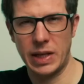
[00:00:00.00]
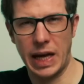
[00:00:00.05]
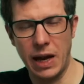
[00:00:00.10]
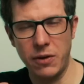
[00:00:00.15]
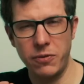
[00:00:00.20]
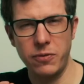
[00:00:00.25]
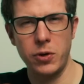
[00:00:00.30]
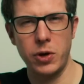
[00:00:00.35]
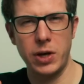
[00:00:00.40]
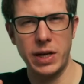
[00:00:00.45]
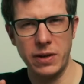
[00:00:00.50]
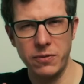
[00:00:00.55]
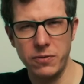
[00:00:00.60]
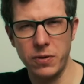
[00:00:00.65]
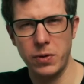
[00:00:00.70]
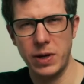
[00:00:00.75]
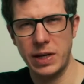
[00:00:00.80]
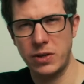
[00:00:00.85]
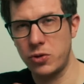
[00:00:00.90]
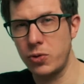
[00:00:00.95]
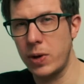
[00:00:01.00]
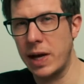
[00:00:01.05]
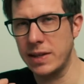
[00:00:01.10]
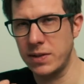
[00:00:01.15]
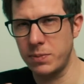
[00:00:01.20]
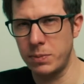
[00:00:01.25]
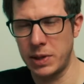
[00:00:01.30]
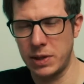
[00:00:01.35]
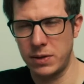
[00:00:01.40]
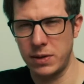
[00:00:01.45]
And for the infrared
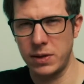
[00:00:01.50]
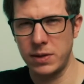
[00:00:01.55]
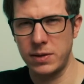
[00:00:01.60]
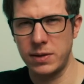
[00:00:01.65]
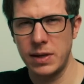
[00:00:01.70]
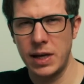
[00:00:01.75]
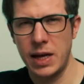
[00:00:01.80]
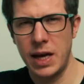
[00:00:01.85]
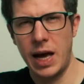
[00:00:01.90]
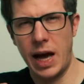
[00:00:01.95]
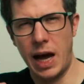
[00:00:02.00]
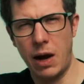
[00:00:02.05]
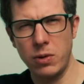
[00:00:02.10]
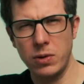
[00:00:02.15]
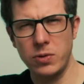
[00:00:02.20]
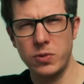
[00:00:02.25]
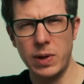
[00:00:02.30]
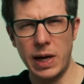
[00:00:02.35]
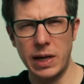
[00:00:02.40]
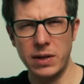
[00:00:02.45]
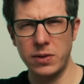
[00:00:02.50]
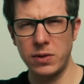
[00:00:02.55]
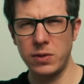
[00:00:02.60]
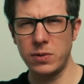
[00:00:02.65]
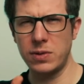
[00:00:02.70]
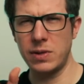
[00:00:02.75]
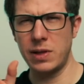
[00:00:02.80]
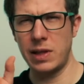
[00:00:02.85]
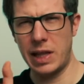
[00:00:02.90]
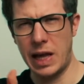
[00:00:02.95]
transmitters, I will try to
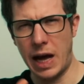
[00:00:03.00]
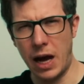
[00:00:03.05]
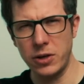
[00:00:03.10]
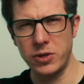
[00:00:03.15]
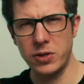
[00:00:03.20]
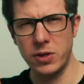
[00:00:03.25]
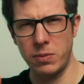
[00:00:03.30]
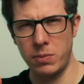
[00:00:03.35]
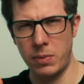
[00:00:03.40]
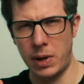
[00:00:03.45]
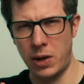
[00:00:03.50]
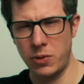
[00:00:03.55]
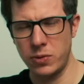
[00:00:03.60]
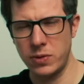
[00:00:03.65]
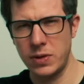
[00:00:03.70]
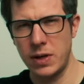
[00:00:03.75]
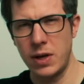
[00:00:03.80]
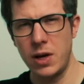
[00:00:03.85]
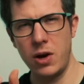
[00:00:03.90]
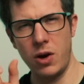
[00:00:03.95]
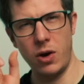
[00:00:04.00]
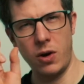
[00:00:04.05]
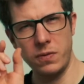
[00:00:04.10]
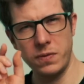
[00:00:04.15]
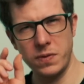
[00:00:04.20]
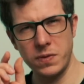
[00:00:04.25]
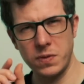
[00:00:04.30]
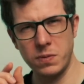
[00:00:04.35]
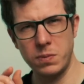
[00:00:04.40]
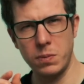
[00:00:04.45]
use a larger amount
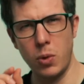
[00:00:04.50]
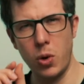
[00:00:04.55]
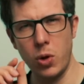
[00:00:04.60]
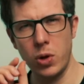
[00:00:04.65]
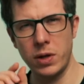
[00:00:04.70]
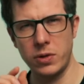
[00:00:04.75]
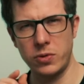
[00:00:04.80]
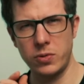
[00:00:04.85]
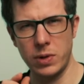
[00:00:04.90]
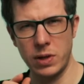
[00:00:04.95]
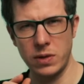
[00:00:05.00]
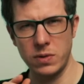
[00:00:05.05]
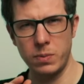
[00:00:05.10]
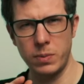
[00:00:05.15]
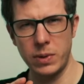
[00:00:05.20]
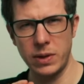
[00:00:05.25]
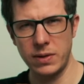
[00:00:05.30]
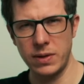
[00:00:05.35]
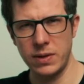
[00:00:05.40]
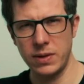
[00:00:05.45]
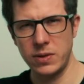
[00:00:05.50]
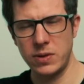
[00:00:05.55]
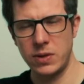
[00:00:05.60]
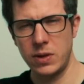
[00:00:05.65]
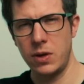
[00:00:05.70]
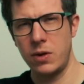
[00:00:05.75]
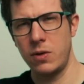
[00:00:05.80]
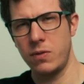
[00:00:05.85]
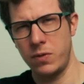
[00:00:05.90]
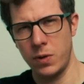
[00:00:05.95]
of smaller
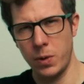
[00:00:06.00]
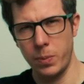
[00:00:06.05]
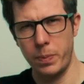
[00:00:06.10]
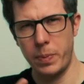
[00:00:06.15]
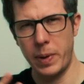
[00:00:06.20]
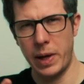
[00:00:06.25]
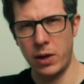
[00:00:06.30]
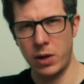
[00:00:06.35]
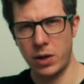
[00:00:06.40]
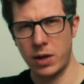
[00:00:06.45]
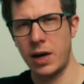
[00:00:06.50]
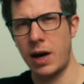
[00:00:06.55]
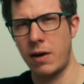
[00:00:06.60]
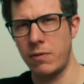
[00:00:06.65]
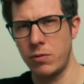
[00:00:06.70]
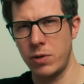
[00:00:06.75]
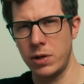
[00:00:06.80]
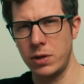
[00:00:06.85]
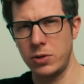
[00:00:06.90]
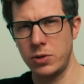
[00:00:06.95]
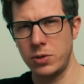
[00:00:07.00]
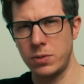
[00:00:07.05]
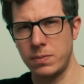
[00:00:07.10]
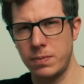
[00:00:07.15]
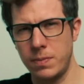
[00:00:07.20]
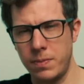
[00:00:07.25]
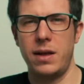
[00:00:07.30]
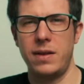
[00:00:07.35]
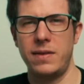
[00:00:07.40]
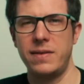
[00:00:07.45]
transmitters for better coverage.
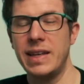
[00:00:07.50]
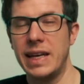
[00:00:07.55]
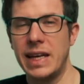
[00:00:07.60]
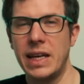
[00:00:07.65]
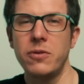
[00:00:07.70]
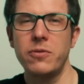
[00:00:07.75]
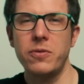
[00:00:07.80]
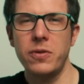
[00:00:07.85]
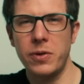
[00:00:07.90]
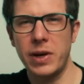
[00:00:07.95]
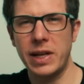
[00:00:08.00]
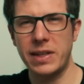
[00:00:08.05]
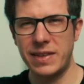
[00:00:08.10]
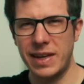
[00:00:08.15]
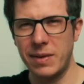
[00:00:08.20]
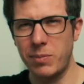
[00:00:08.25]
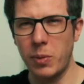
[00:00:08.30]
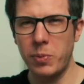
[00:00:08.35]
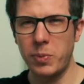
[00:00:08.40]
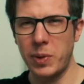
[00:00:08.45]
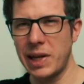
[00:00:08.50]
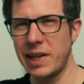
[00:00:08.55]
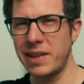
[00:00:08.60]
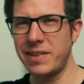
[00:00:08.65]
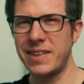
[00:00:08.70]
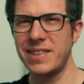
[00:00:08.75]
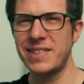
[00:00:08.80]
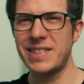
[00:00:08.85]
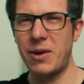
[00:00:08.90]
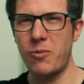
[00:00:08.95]
The infrared
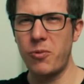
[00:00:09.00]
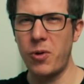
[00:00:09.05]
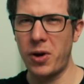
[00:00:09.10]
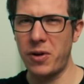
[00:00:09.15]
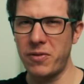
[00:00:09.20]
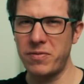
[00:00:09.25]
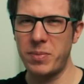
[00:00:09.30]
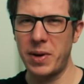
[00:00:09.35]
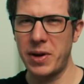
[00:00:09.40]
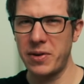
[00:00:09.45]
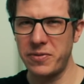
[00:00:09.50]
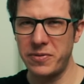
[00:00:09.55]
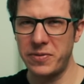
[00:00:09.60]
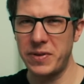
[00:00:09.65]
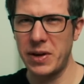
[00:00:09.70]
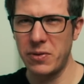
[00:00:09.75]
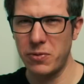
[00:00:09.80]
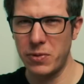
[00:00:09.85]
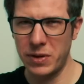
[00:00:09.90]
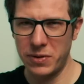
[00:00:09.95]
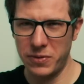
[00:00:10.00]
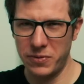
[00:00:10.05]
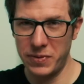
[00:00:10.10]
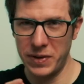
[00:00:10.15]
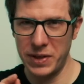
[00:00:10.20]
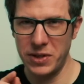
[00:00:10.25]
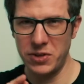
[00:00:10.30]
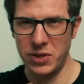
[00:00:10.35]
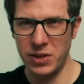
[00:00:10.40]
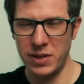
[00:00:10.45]
capabilities are one of my favorite
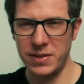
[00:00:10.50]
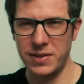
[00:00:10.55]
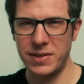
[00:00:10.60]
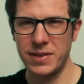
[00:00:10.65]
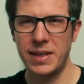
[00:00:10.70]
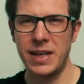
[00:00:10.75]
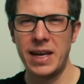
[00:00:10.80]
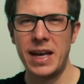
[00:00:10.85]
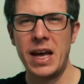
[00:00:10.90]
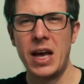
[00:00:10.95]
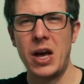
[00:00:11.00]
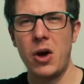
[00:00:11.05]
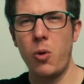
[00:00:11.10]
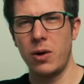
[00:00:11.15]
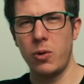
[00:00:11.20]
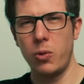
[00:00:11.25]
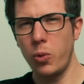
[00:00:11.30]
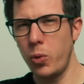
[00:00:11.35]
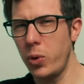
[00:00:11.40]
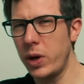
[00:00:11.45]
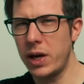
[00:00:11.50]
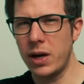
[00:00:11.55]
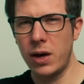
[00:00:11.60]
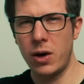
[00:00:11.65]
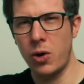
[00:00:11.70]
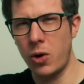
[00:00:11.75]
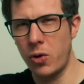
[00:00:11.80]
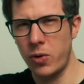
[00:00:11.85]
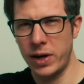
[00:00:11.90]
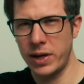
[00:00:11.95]
features we
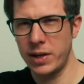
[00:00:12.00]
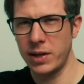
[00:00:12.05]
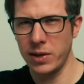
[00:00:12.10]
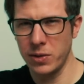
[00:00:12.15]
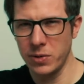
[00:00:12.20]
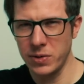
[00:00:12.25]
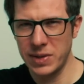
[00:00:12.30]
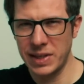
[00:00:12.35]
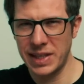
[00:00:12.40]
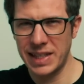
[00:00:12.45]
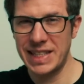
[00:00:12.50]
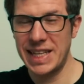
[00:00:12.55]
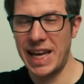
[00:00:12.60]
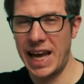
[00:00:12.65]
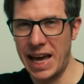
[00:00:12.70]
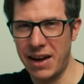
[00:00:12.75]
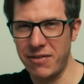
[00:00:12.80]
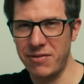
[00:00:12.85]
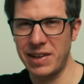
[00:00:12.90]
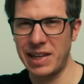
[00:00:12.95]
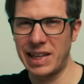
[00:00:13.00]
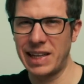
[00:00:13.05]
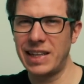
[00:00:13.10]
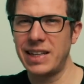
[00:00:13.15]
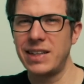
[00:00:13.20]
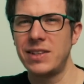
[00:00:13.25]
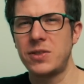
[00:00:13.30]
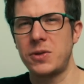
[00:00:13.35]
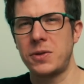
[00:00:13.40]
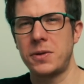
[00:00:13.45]
are already using it
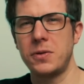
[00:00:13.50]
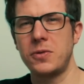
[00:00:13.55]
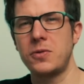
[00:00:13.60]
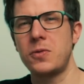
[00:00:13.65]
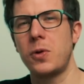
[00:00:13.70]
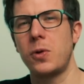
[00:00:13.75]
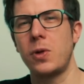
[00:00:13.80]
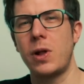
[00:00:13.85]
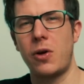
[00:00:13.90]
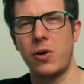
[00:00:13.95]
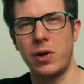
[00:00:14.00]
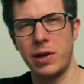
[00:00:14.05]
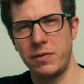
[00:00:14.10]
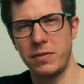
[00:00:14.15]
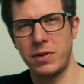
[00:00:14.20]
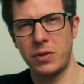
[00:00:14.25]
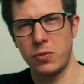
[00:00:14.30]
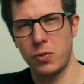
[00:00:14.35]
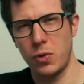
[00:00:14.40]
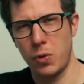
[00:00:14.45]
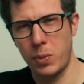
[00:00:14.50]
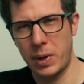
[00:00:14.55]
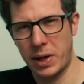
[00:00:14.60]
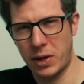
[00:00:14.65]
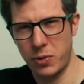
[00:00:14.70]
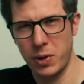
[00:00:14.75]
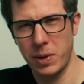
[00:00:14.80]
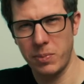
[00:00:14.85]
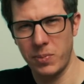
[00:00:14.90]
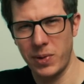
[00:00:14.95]
heavily to control our living room
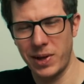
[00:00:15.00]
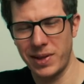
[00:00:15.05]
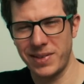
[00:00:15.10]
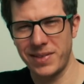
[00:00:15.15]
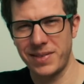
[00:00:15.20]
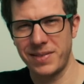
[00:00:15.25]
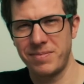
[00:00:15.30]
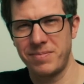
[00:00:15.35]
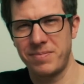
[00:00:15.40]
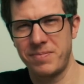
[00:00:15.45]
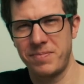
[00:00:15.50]
equipment.